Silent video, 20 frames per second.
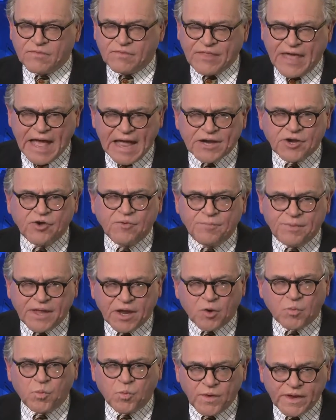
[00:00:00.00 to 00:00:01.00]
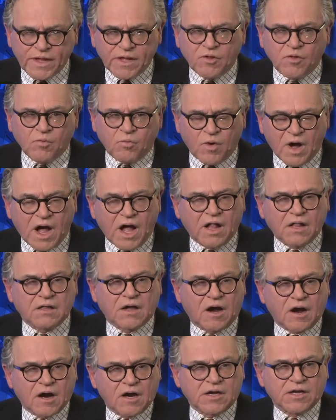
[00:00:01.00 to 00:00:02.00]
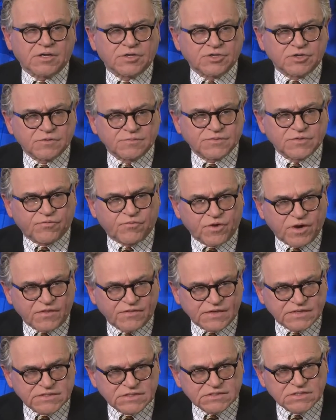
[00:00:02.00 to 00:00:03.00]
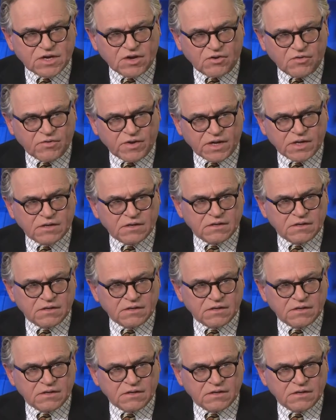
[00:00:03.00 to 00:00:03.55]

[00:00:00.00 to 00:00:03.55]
that could be a real wild card in terms of where this is going.